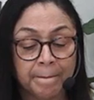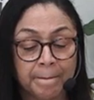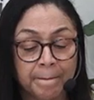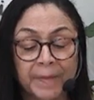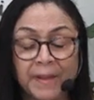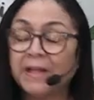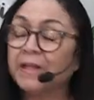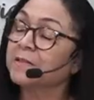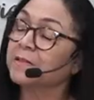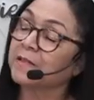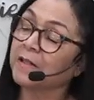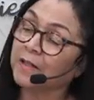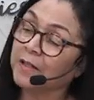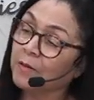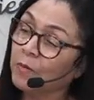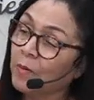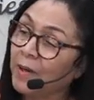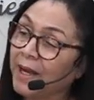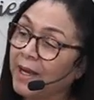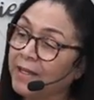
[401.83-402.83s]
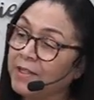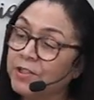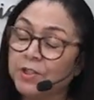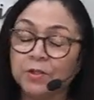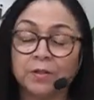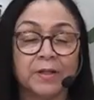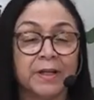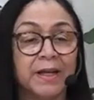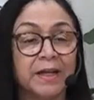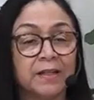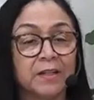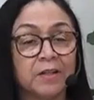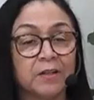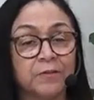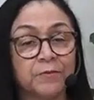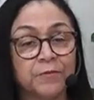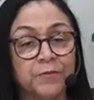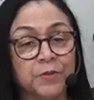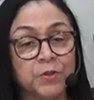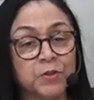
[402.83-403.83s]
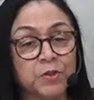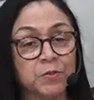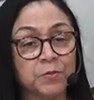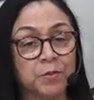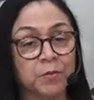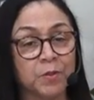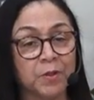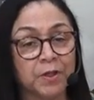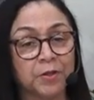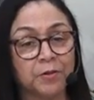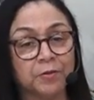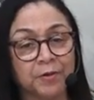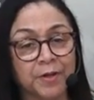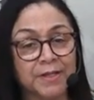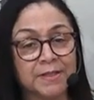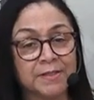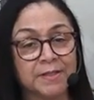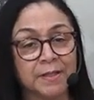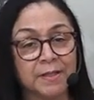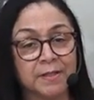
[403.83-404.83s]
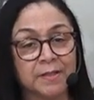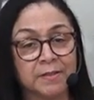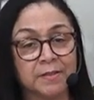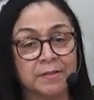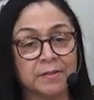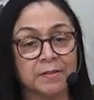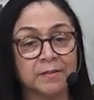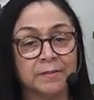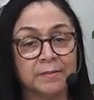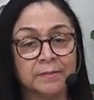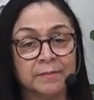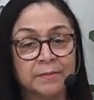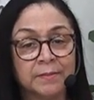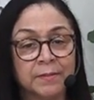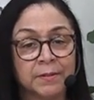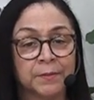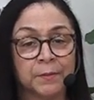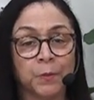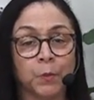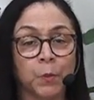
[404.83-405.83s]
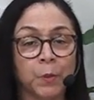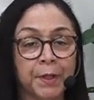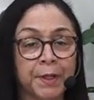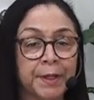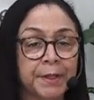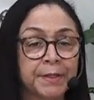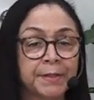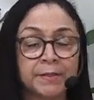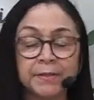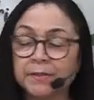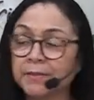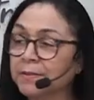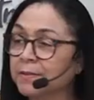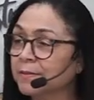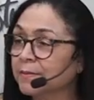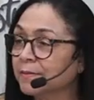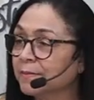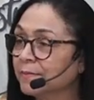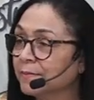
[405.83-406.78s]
because otherwise you'll get confused with what grace is, works,